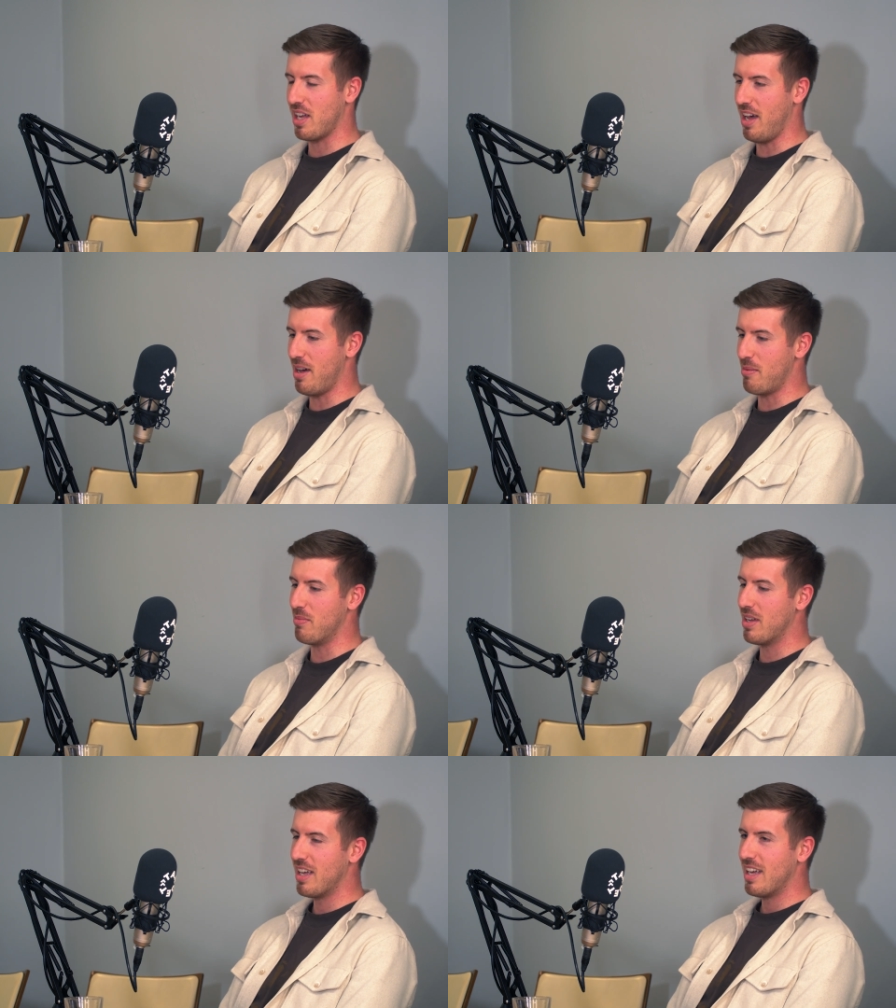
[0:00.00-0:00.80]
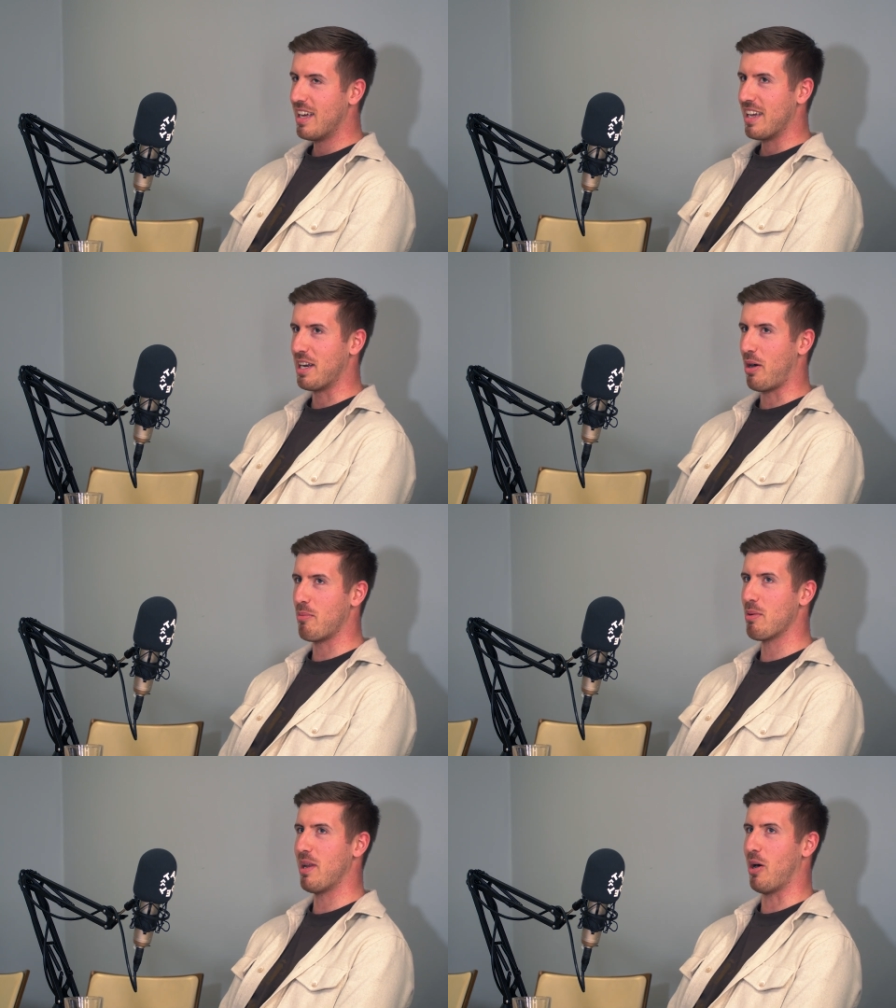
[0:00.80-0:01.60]
You know,
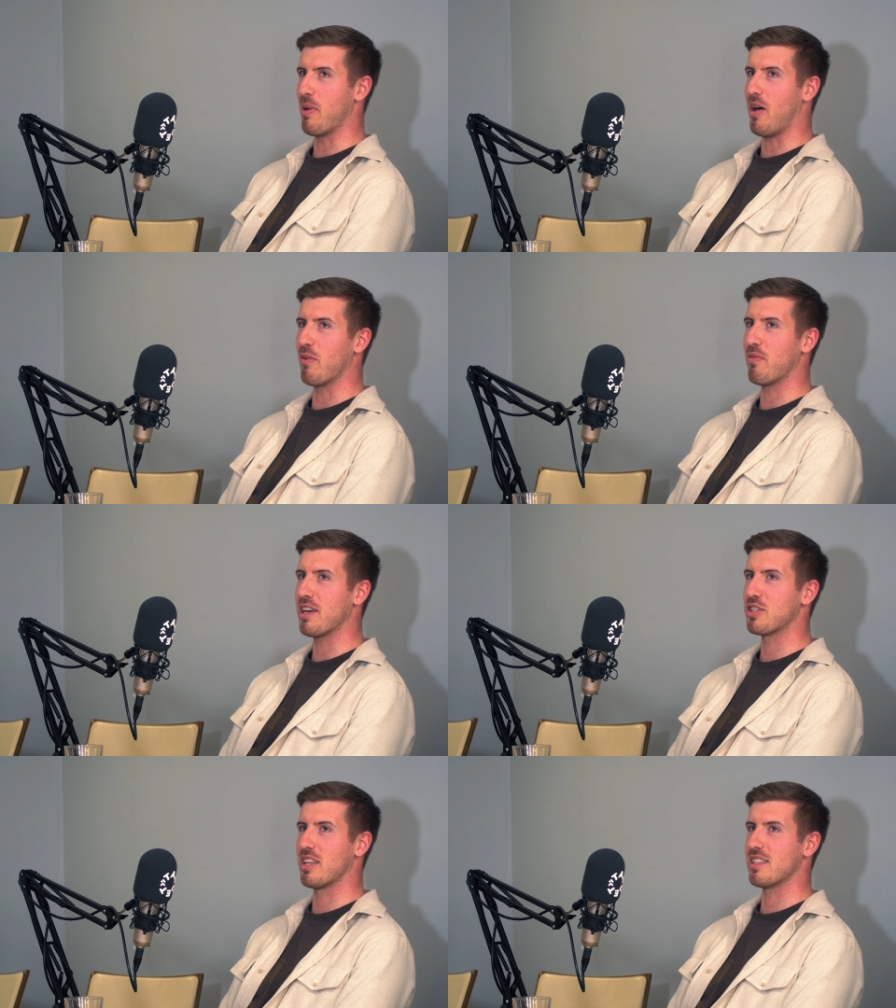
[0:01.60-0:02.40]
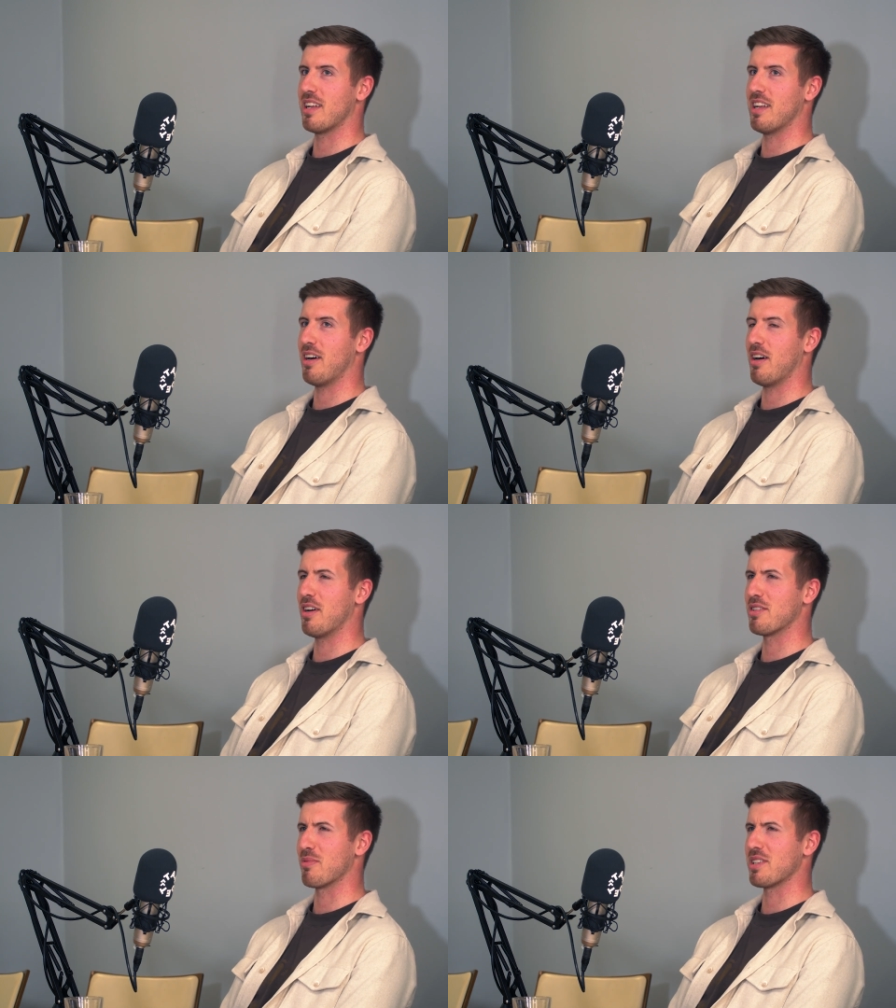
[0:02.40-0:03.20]
I'm a little bit old fashioned. You know, I
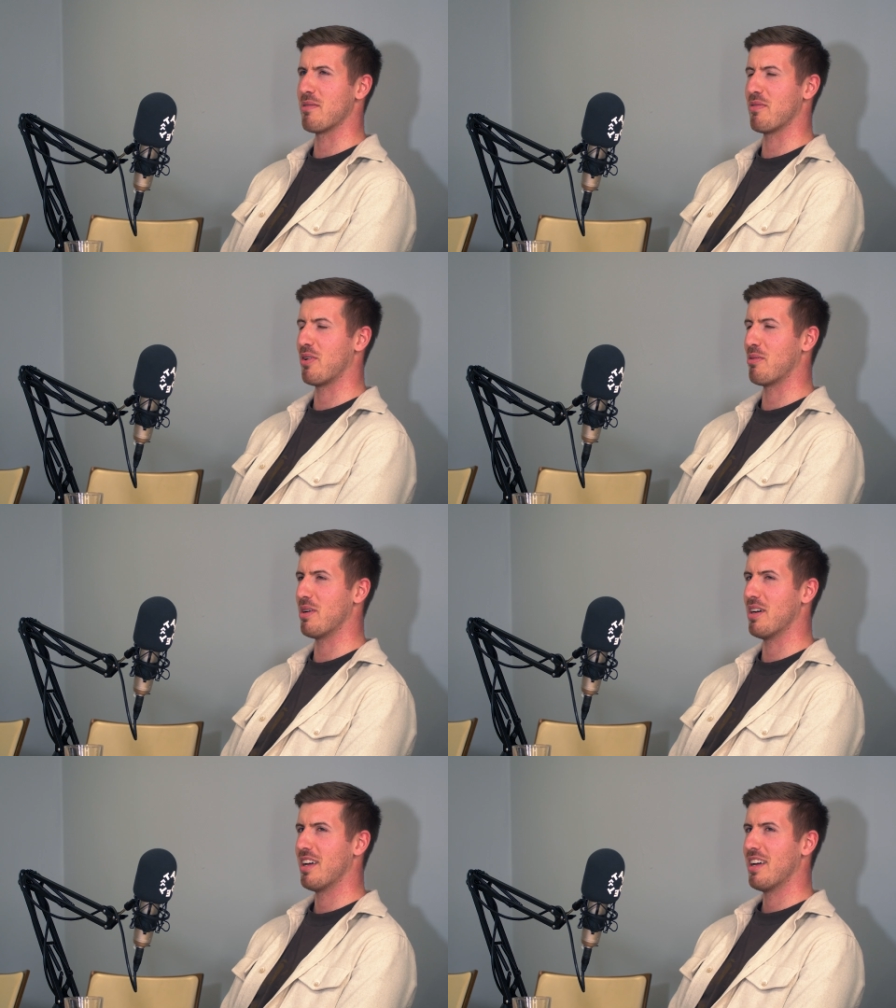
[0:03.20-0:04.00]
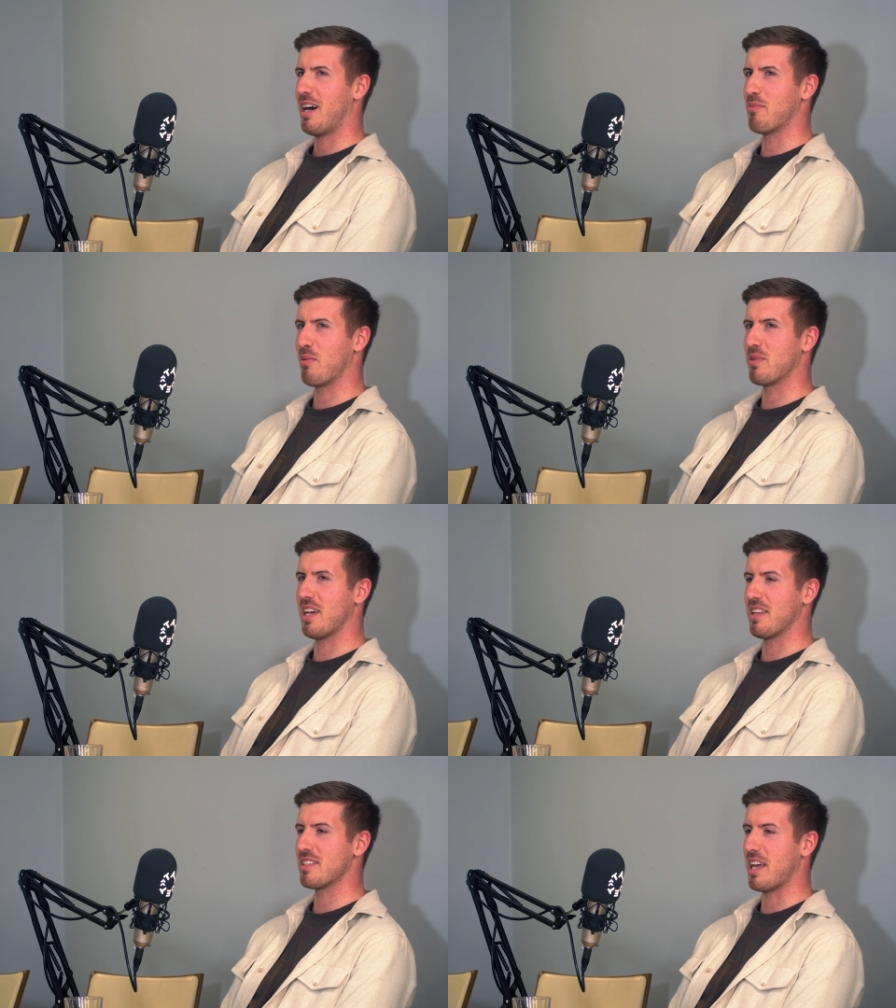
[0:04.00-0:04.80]
heard someone say before, I'm probably
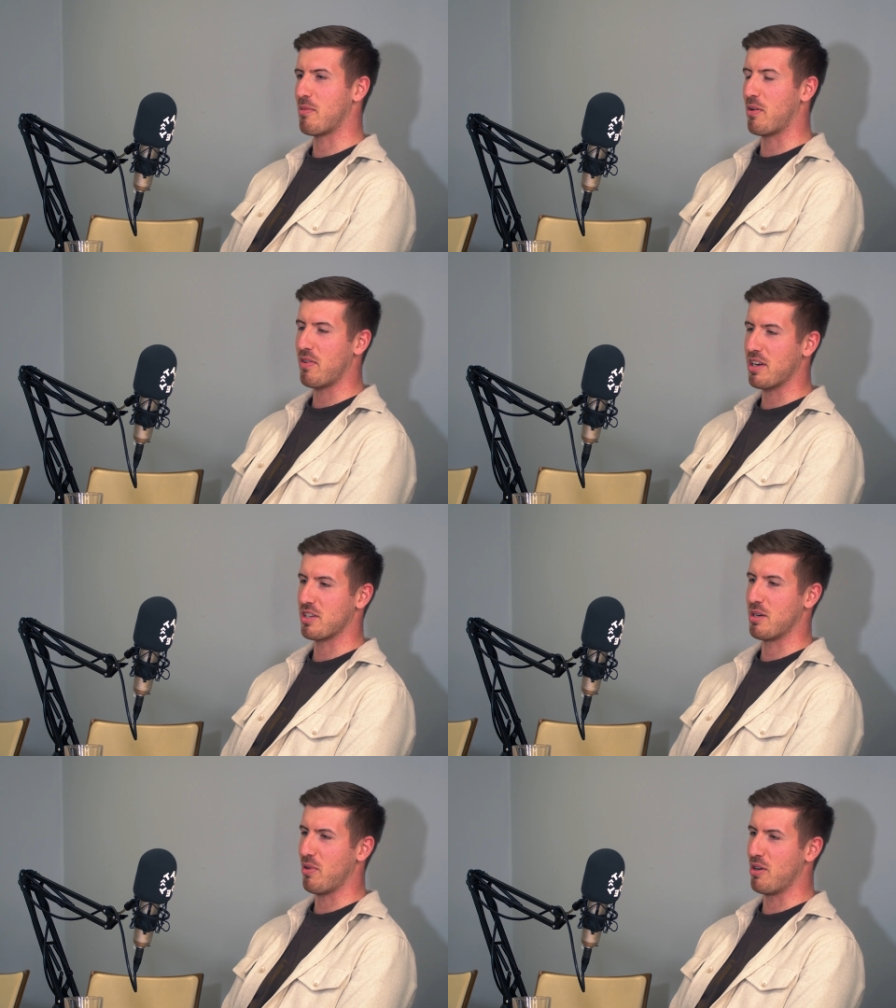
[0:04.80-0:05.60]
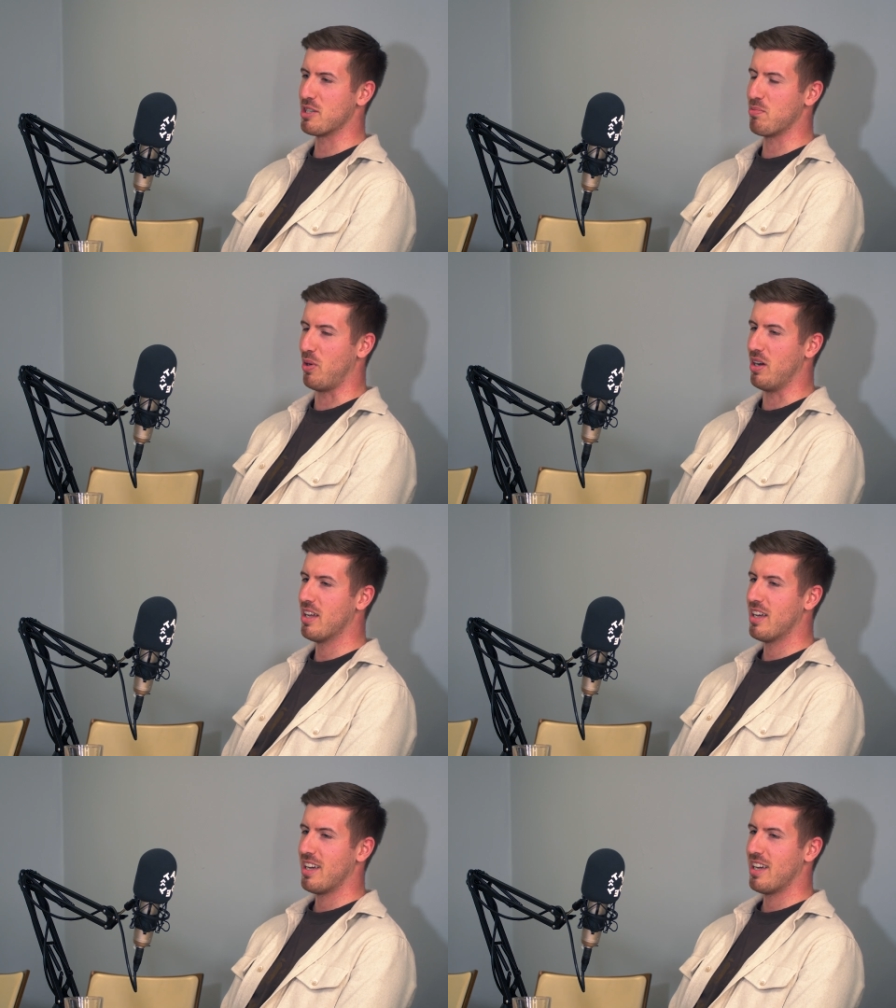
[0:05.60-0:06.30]
take the same old fashioned approach, but